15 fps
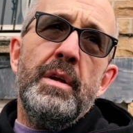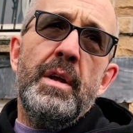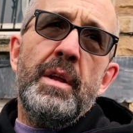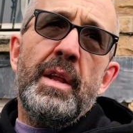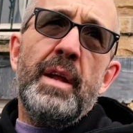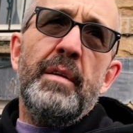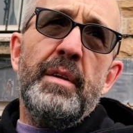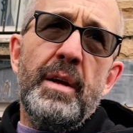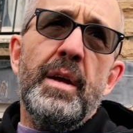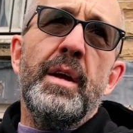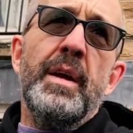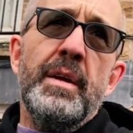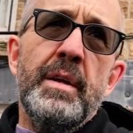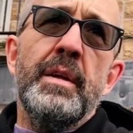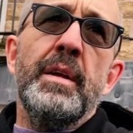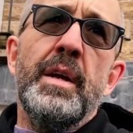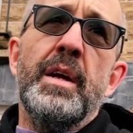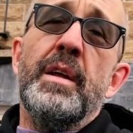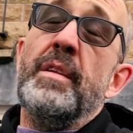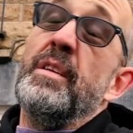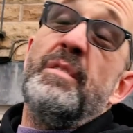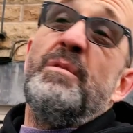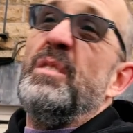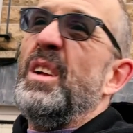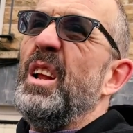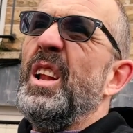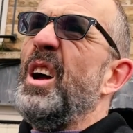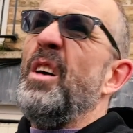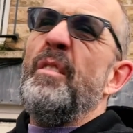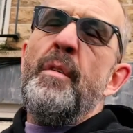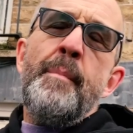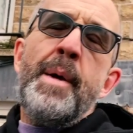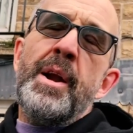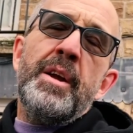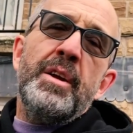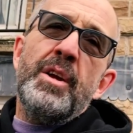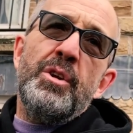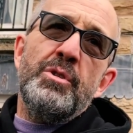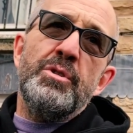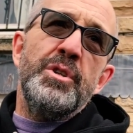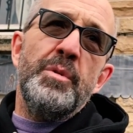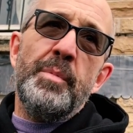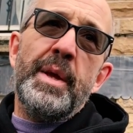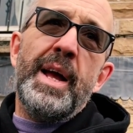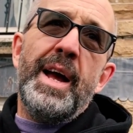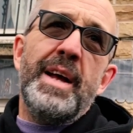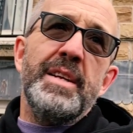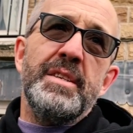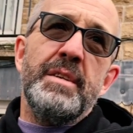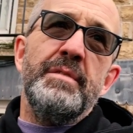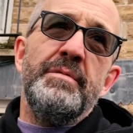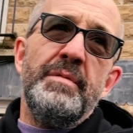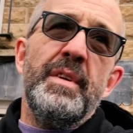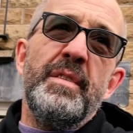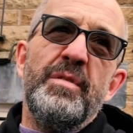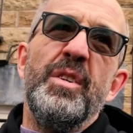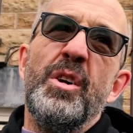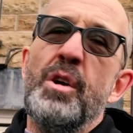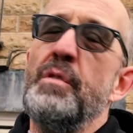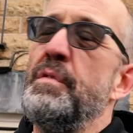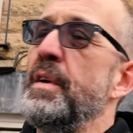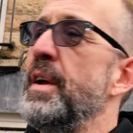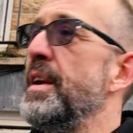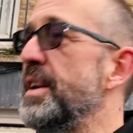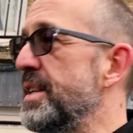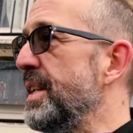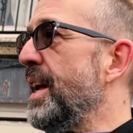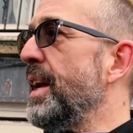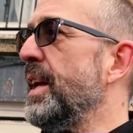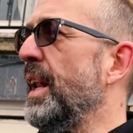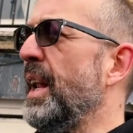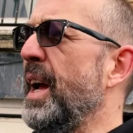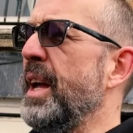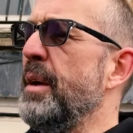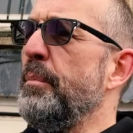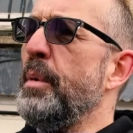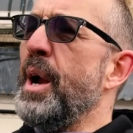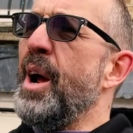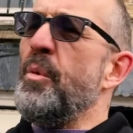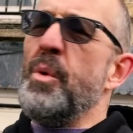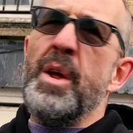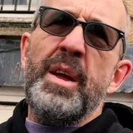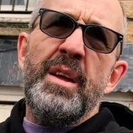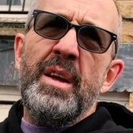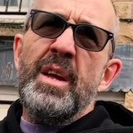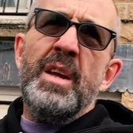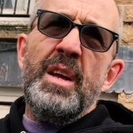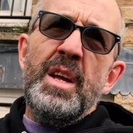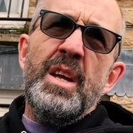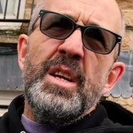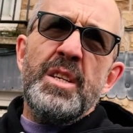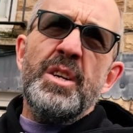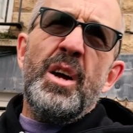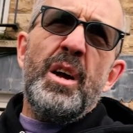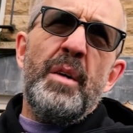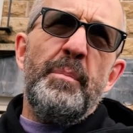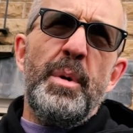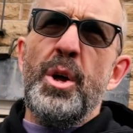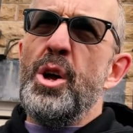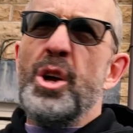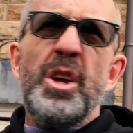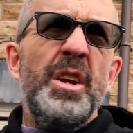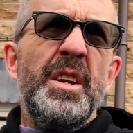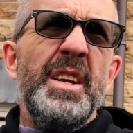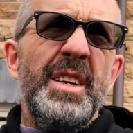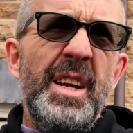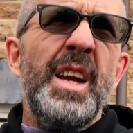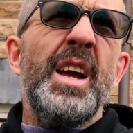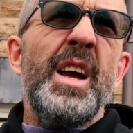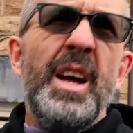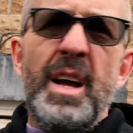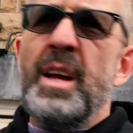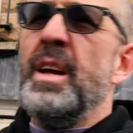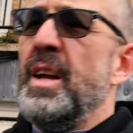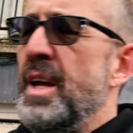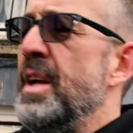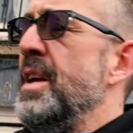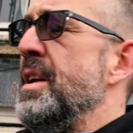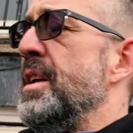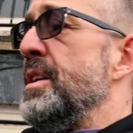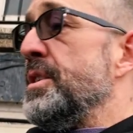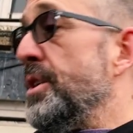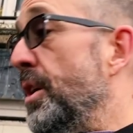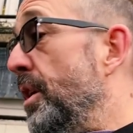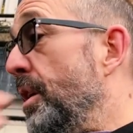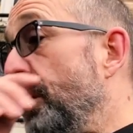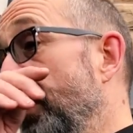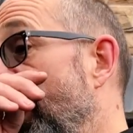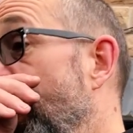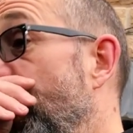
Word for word: All right, yeah, okay. Uh, nice. A lot of American custom cars have, have go for yeah. it, and it's like a like a brownie sort of burgundy. Metallic. Yeah, yeah, yeah. So yeah.